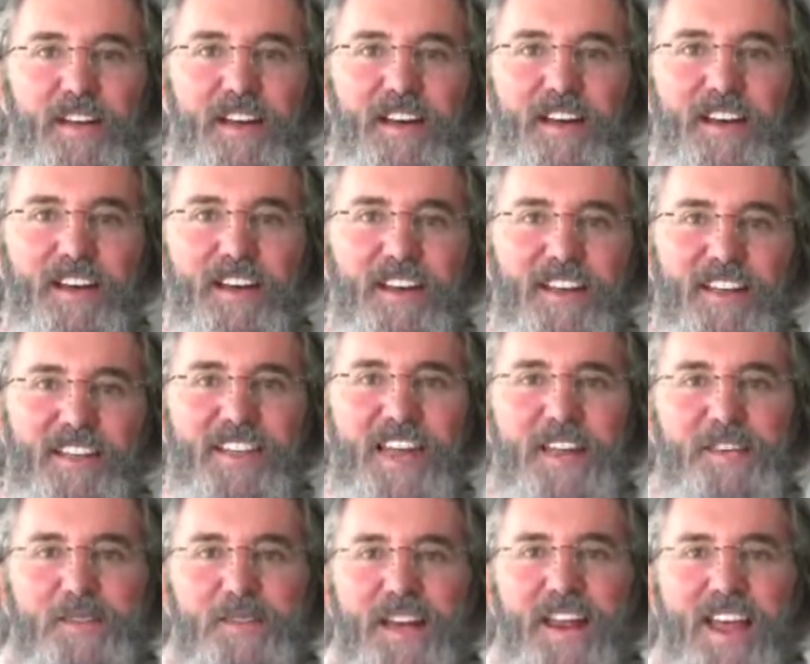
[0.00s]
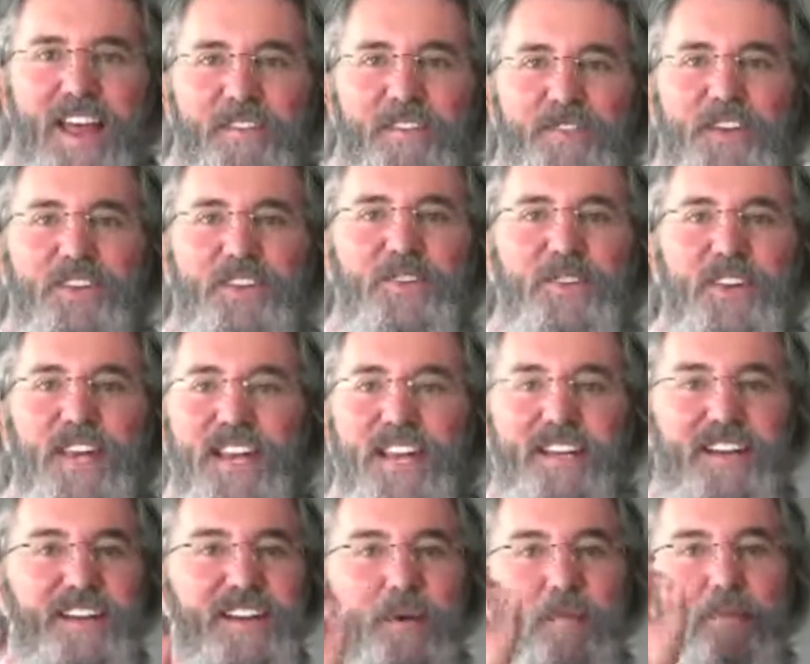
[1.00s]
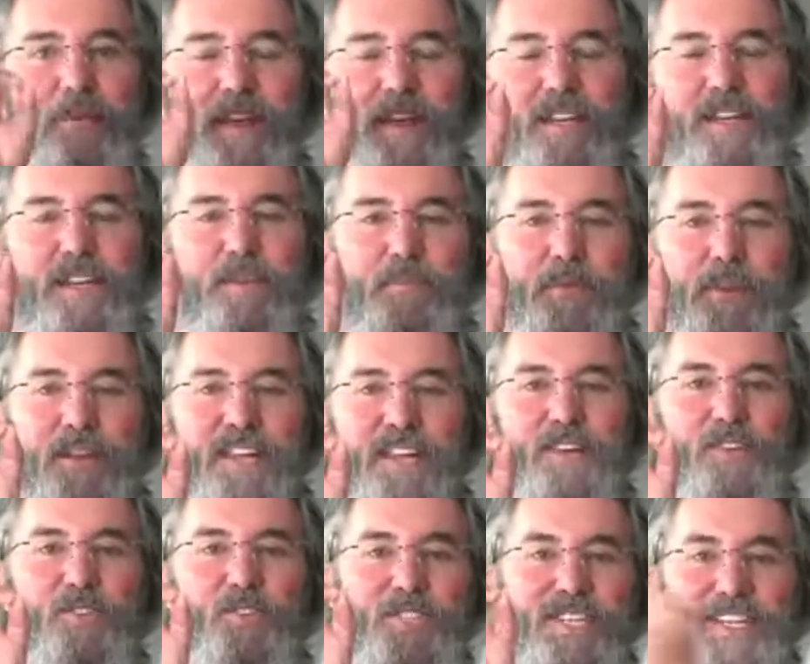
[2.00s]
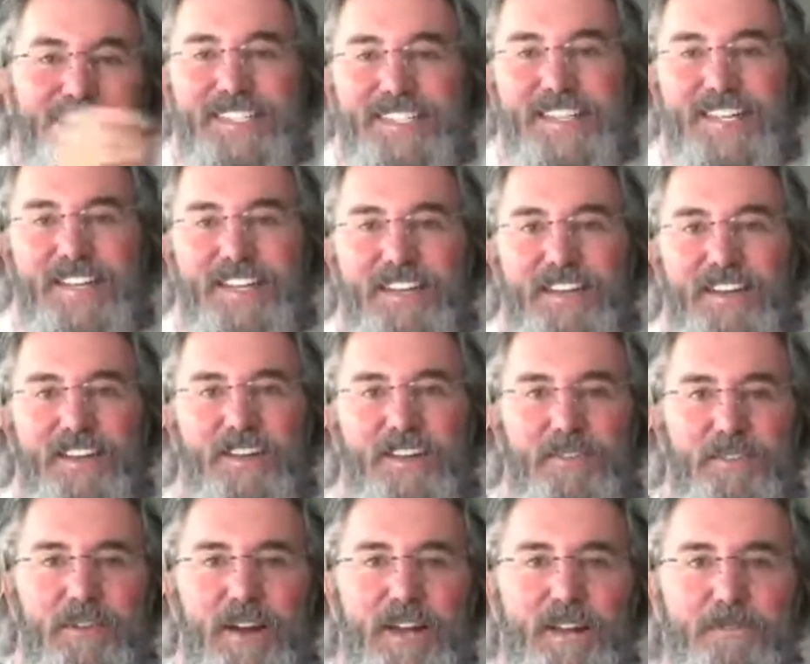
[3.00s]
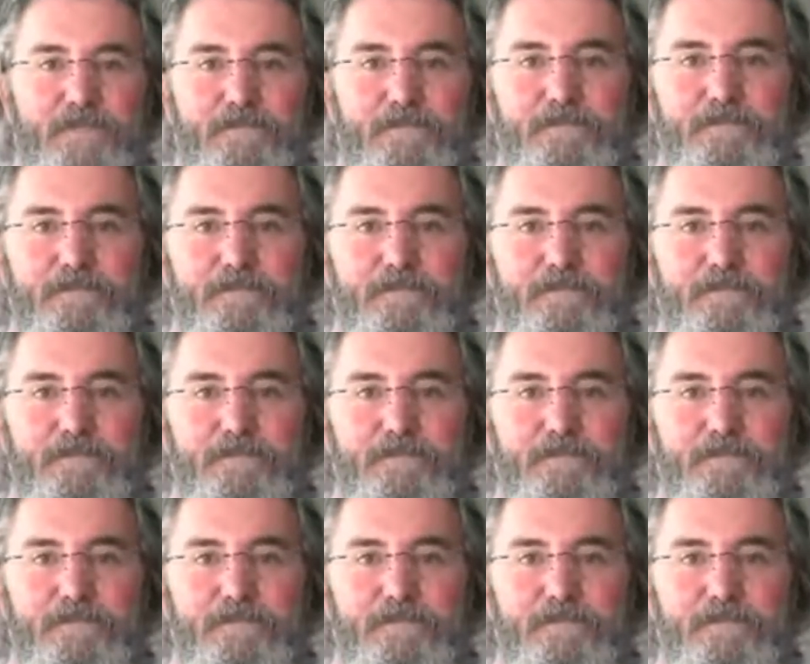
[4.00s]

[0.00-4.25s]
And that's what I have to do to get there. Now, playing the piano is easy, right?